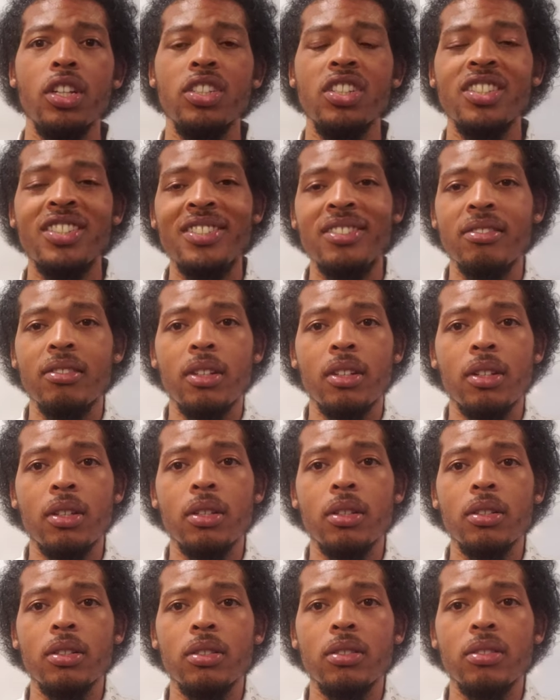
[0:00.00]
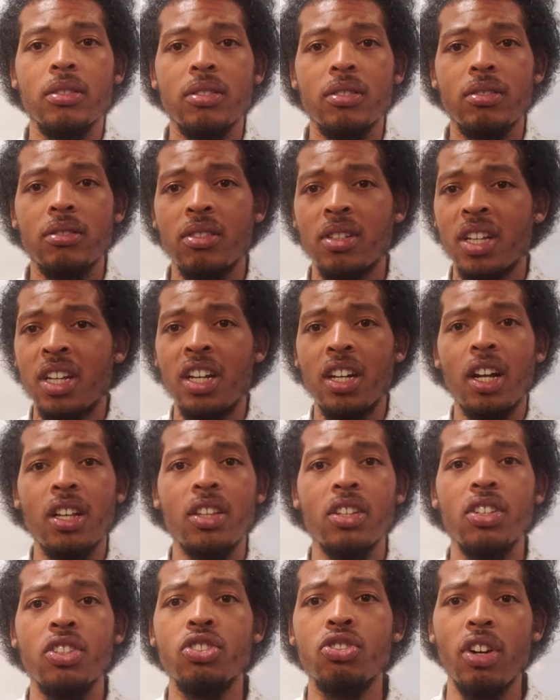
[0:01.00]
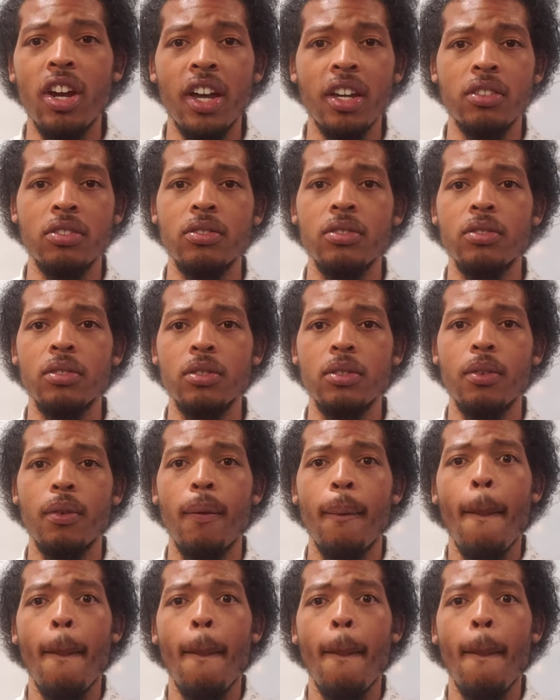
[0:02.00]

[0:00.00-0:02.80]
just cut out the distractions.